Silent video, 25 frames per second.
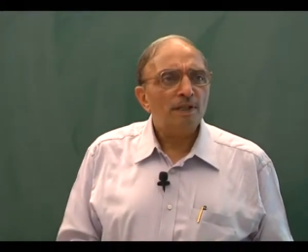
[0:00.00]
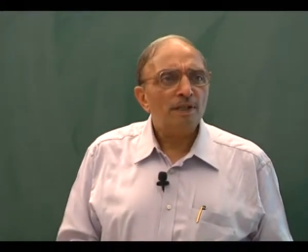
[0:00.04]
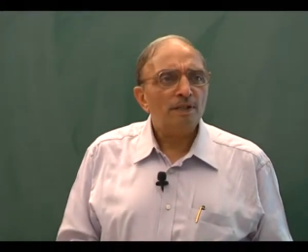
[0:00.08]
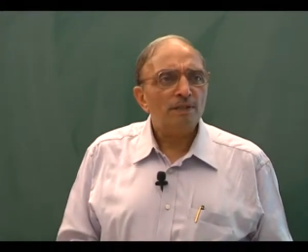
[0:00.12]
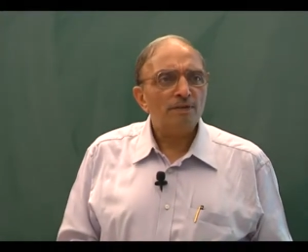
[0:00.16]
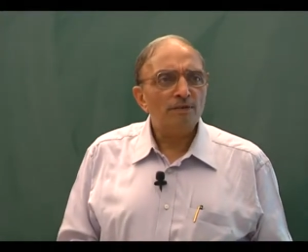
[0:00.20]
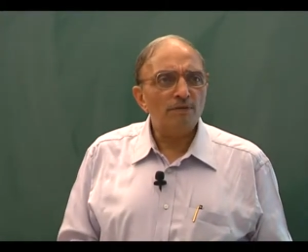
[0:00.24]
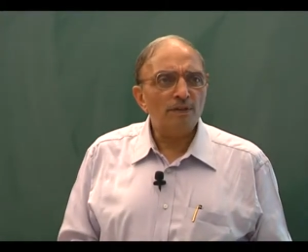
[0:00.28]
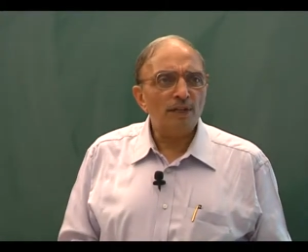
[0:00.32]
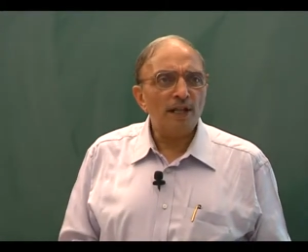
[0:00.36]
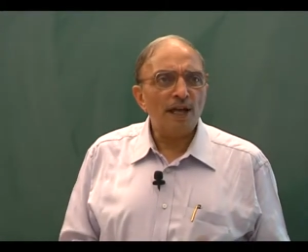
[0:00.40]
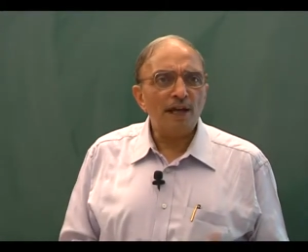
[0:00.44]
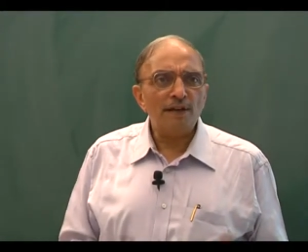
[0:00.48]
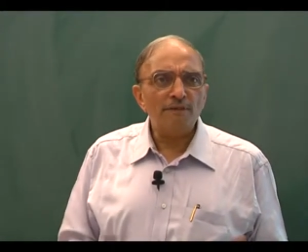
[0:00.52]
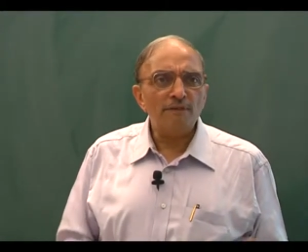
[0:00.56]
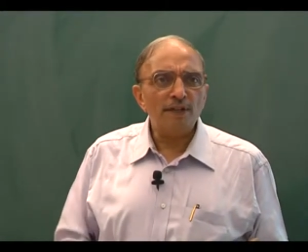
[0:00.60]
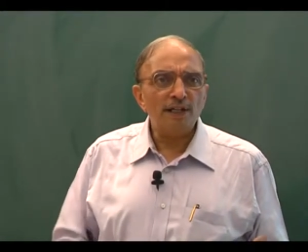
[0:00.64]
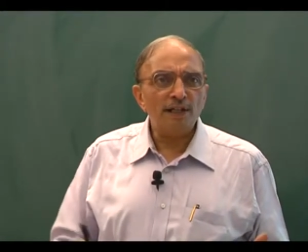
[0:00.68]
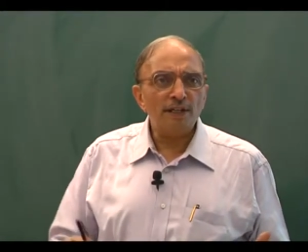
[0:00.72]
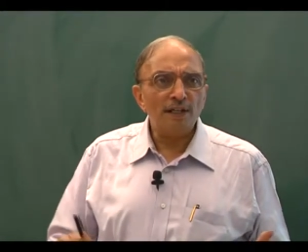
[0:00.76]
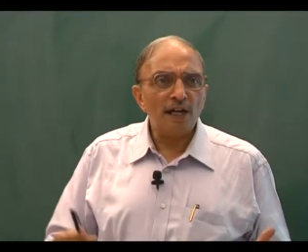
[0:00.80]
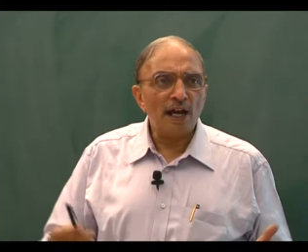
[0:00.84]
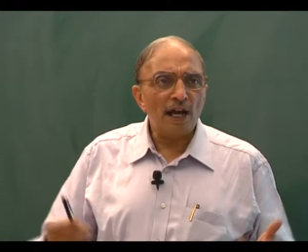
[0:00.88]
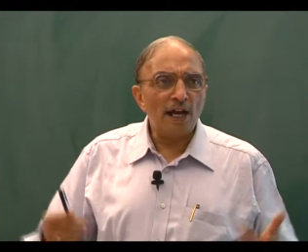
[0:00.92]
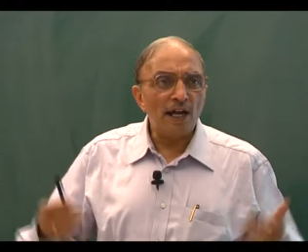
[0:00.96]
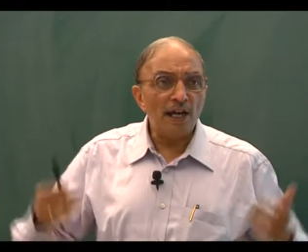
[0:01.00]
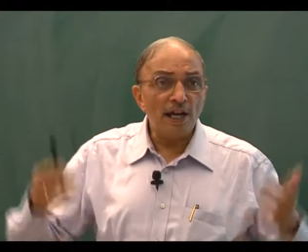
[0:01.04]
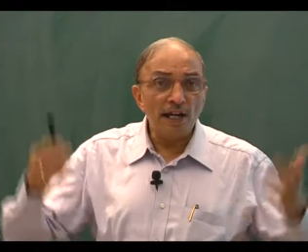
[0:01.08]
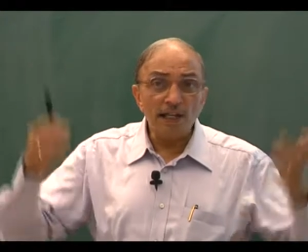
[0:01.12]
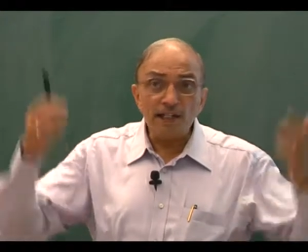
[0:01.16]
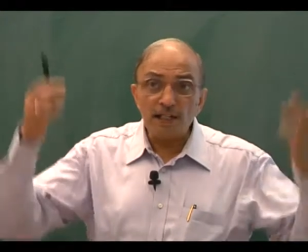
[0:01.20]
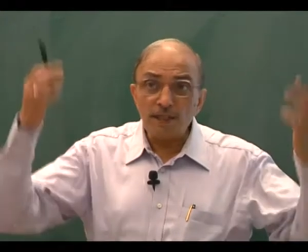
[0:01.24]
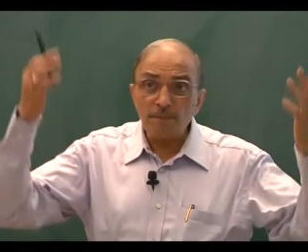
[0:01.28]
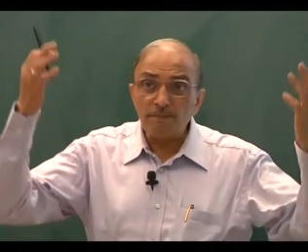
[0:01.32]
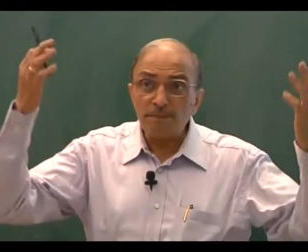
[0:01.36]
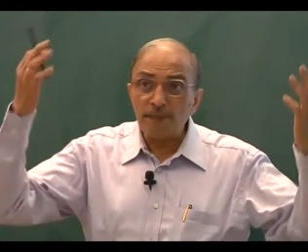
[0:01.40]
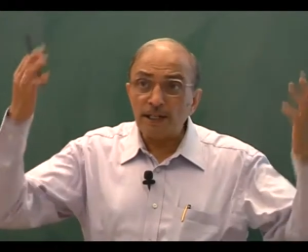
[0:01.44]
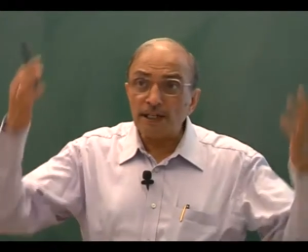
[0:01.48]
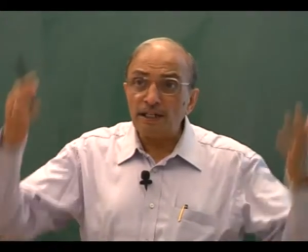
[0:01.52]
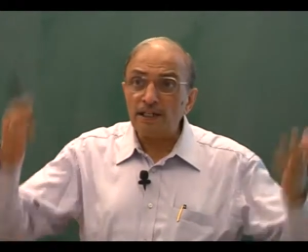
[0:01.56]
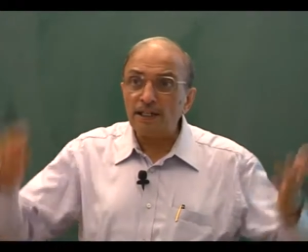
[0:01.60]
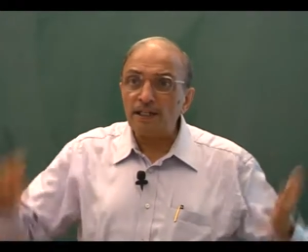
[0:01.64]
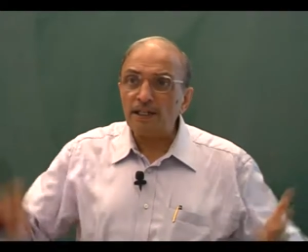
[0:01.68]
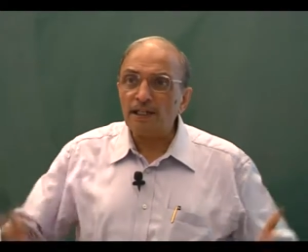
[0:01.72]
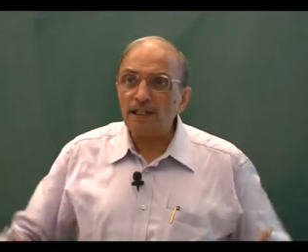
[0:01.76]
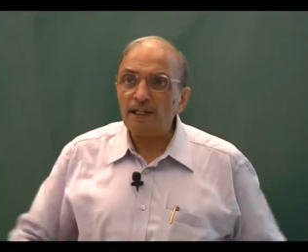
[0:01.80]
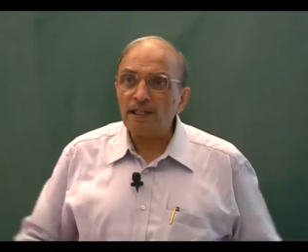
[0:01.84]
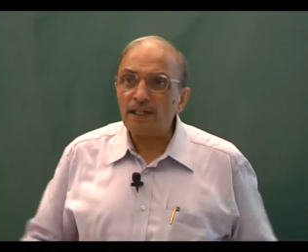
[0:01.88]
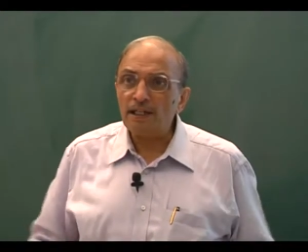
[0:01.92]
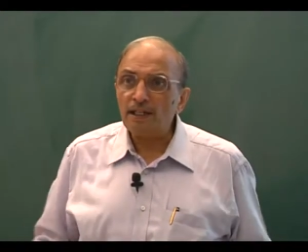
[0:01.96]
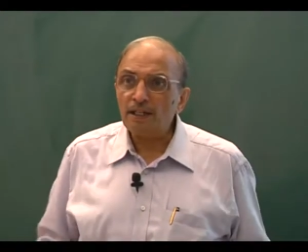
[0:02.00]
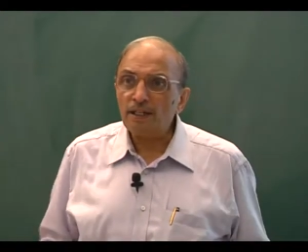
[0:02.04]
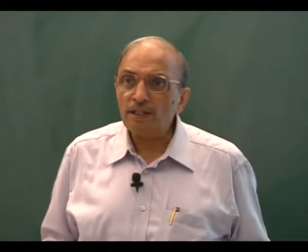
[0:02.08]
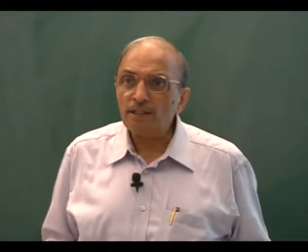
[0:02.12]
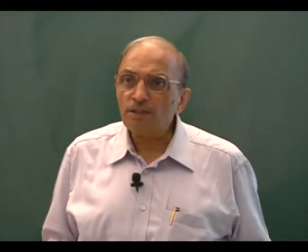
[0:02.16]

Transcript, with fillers: you will have an IIT pedigree,